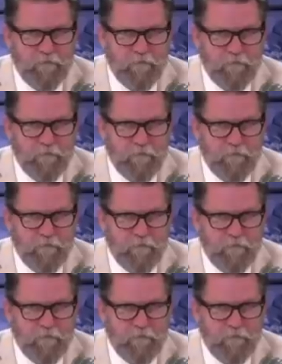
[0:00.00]

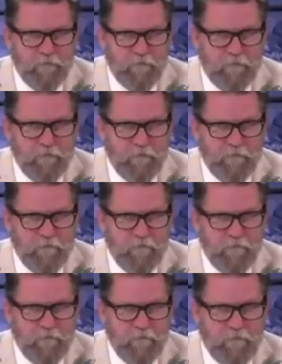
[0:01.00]

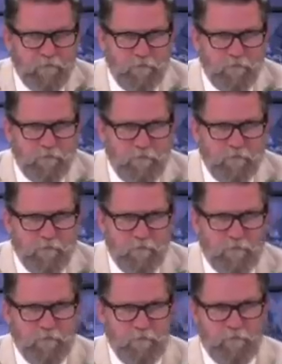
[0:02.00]

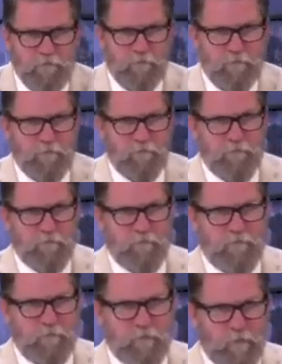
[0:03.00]

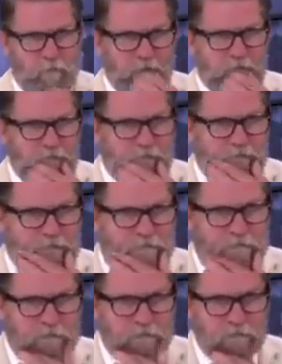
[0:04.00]

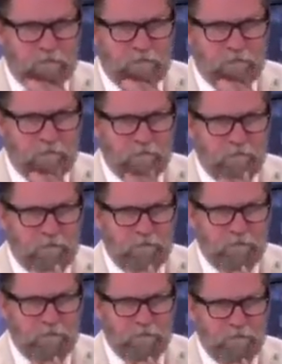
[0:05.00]

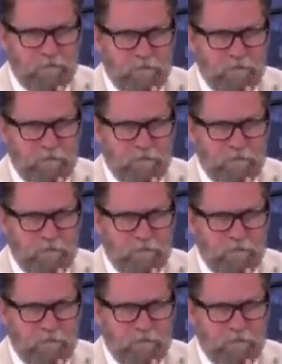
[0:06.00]
No words are spoken by the person on screen.